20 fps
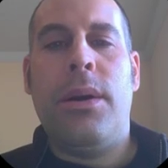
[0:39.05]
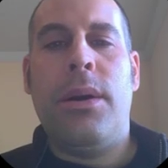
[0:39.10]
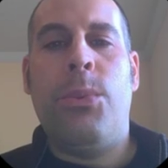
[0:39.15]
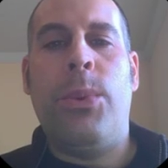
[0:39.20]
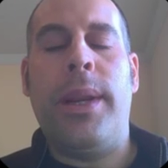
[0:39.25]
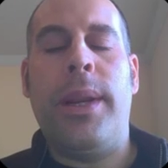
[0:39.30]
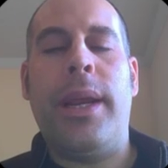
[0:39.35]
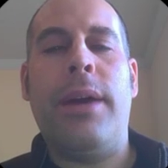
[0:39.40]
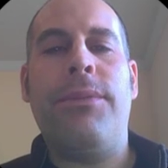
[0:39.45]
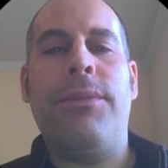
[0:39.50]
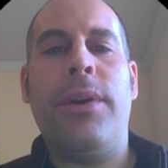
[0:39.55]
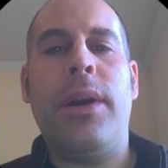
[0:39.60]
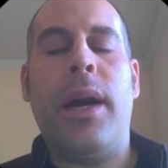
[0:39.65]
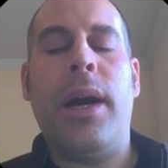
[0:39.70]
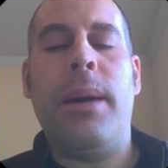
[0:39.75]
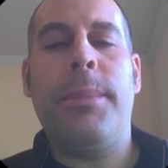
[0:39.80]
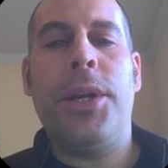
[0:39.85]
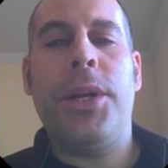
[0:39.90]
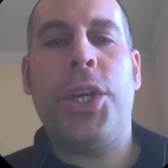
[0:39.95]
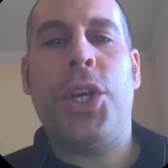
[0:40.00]
Whenever
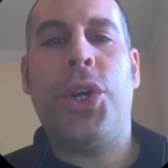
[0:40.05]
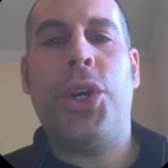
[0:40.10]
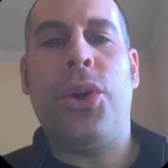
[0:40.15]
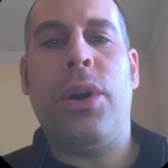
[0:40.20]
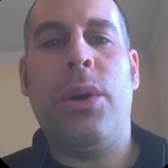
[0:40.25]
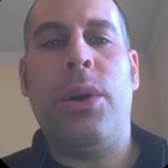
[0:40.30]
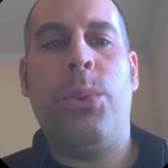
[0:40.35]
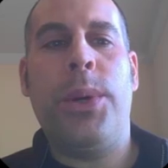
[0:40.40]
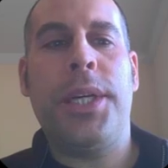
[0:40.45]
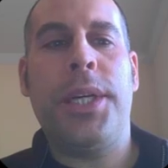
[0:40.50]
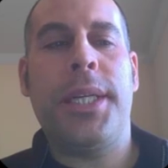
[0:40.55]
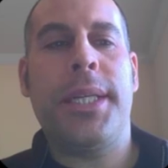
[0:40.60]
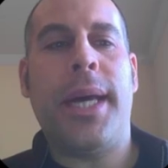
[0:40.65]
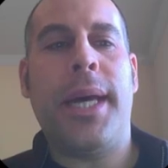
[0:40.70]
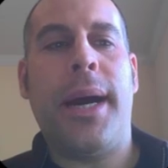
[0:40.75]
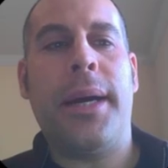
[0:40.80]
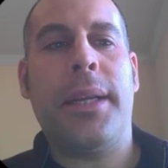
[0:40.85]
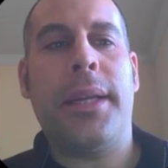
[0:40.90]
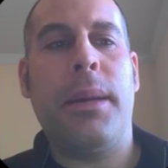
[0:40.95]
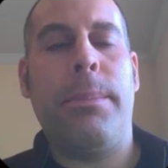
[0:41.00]
I'm unsure which
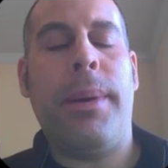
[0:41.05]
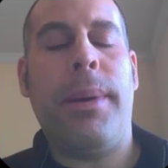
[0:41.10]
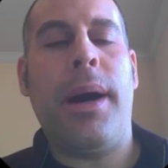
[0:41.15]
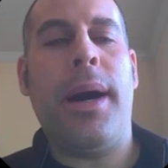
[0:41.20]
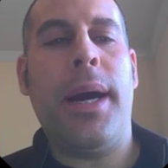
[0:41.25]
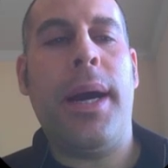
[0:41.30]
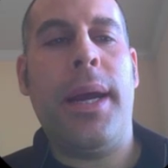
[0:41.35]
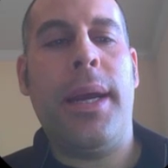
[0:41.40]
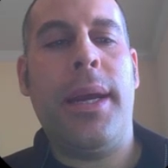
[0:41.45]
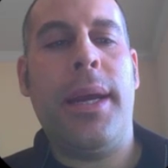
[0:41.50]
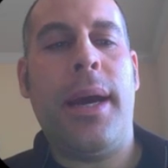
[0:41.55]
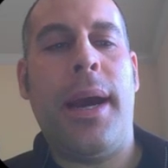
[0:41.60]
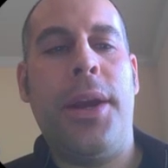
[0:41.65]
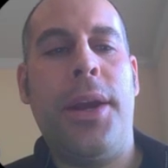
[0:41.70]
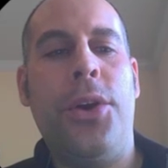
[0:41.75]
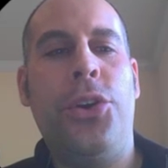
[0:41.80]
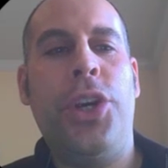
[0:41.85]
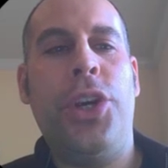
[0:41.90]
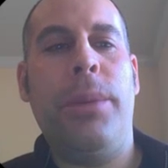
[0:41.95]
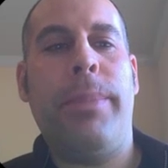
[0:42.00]
stock to buy, I
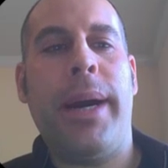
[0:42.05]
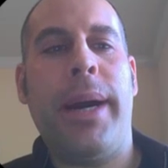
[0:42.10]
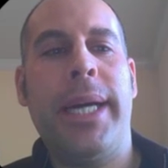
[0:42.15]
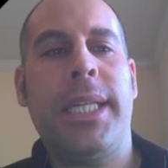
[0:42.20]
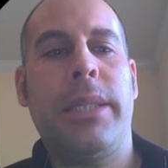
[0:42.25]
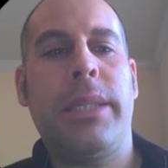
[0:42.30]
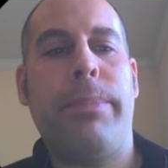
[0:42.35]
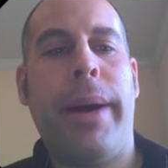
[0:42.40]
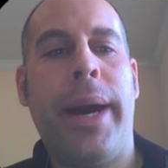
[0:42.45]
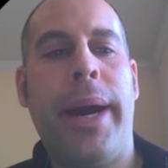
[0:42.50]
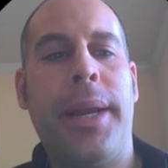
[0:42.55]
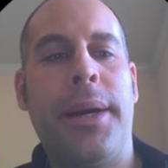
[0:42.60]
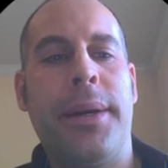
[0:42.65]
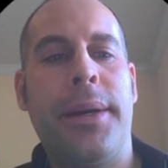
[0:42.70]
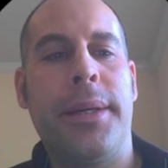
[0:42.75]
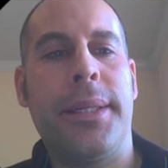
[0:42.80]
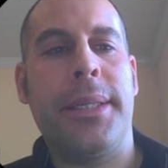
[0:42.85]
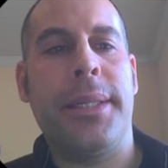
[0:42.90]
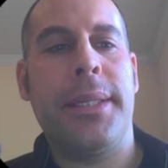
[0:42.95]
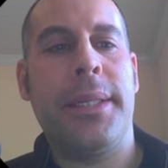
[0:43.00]
usually buy
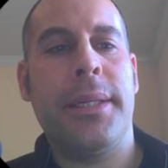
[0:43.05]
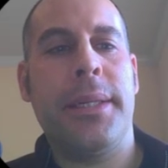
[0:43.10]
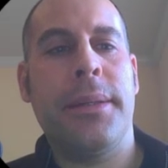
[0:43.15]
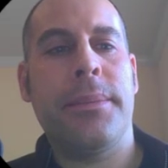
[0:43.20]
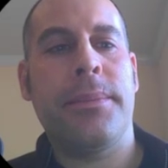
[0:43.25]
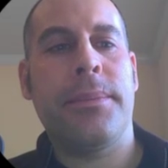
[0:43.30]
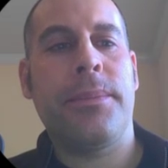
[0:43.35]
SPDRs.